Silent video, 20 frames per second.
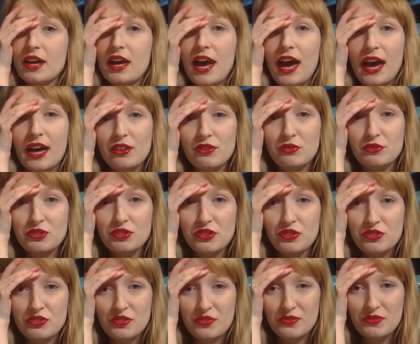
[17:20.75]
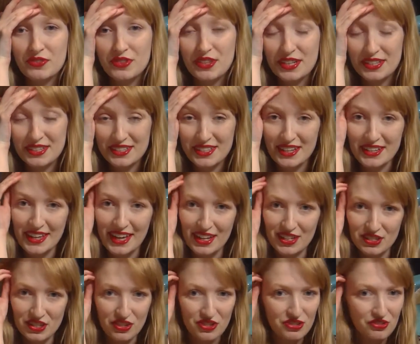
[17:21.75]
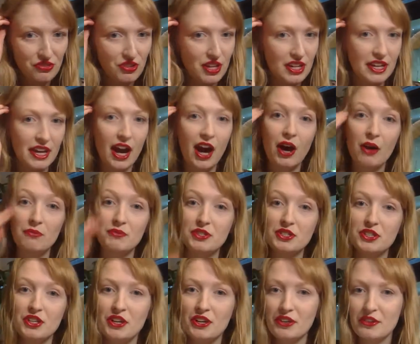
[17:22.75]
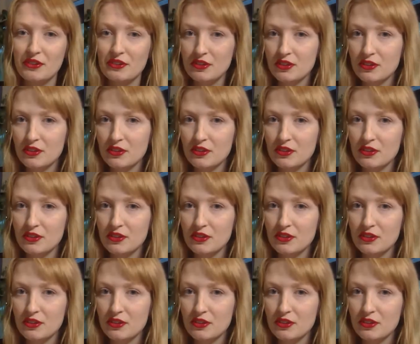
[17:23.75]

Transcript: and all sorts of things like that. So it's really up to you